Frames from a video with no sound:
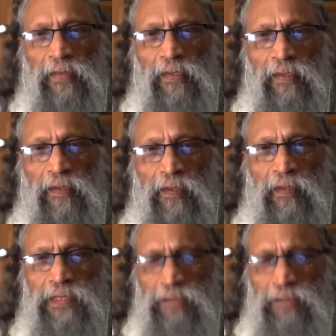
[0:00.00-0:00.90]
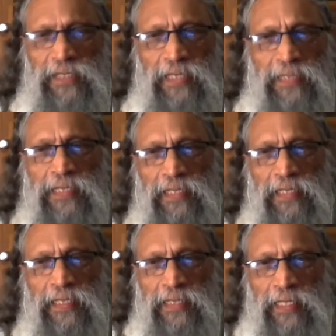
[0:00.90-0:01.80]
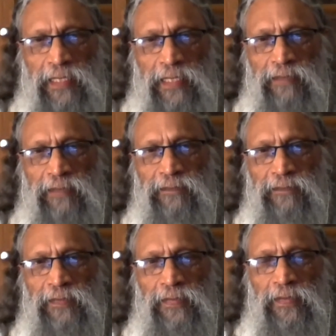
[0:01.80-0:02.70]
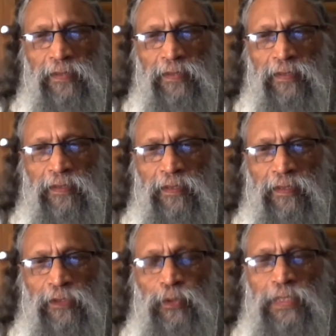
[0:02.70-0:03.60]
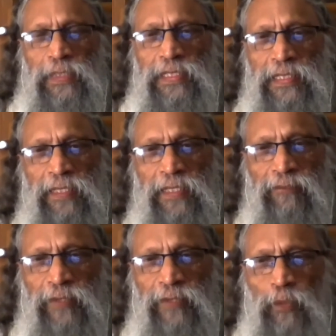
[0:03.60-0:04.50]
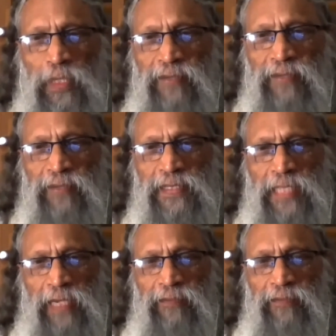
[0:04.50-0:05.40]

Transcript: or some interest in that area. So each and every one of us have